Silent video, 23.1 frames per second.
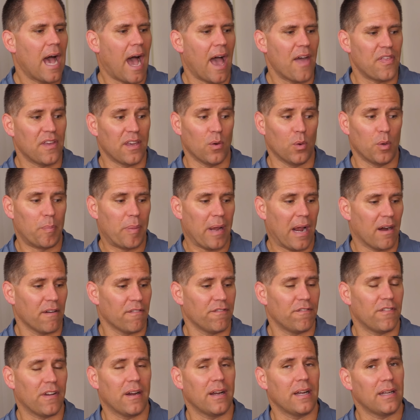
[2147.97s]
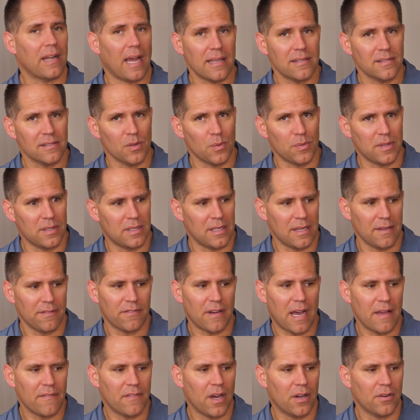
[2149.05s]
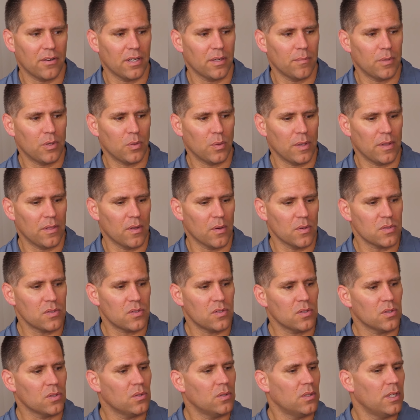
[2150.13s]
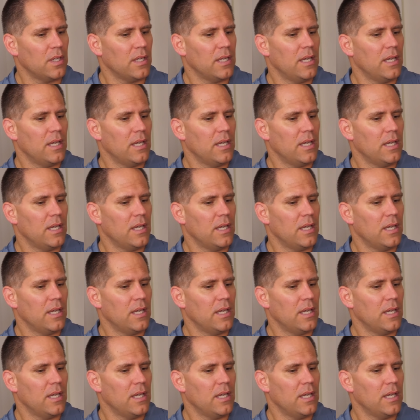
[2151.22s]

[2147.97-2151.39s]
I think it would pair very nicely with the D500 between those two.